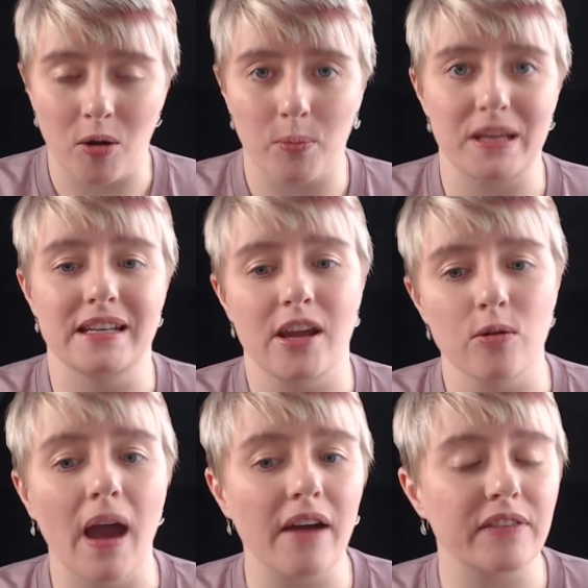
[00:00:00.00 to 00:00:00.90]
we now
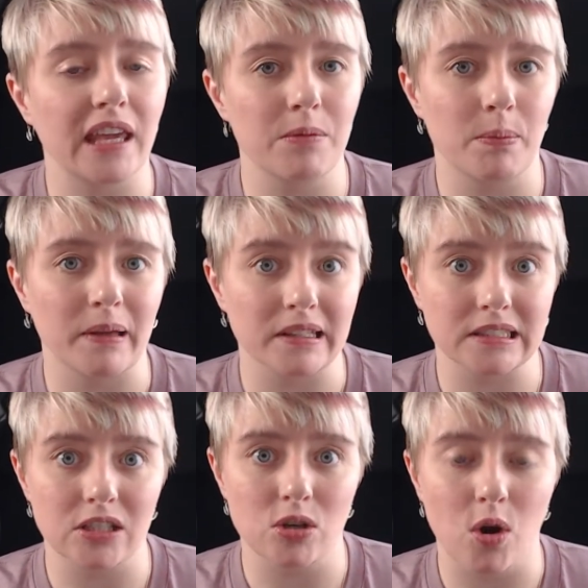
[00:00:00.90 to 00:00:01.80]
have the
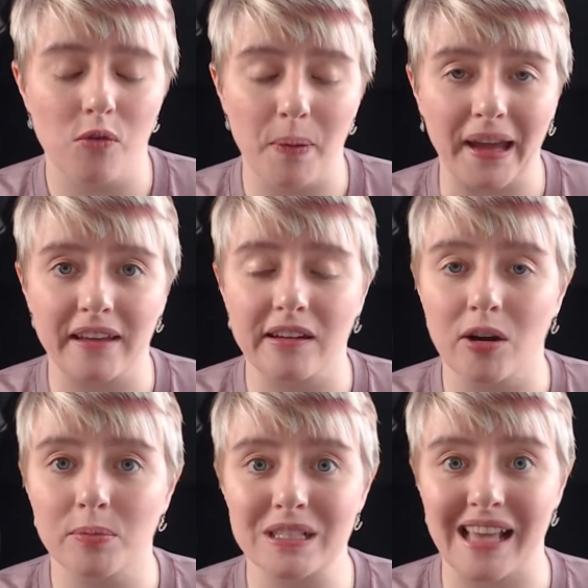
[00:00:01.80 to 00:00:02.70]
capability of backing
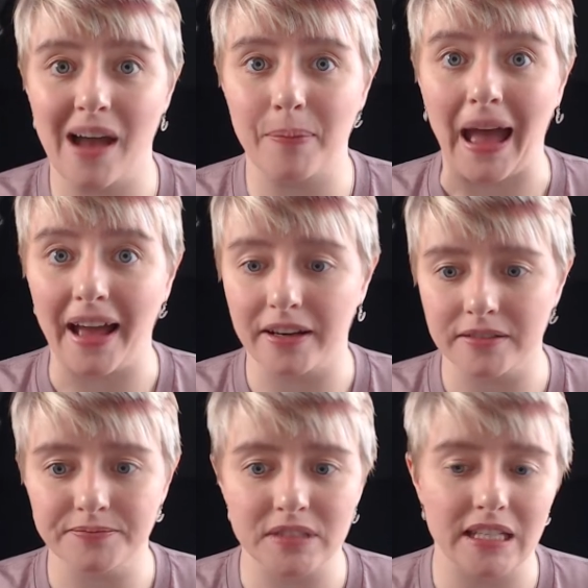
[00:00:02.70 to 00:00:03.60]
up SAP HANA
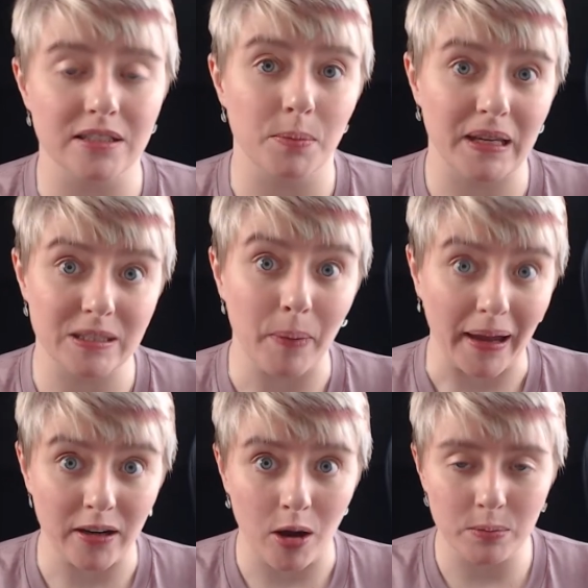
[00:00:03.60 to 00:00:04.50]
database
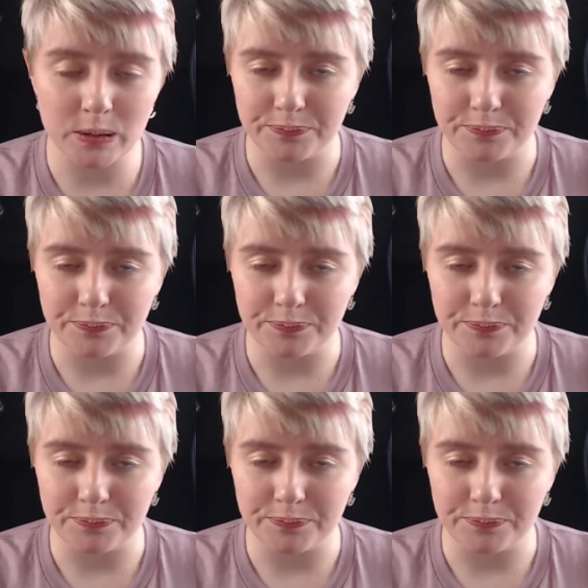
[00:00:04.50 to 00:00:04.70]
backups.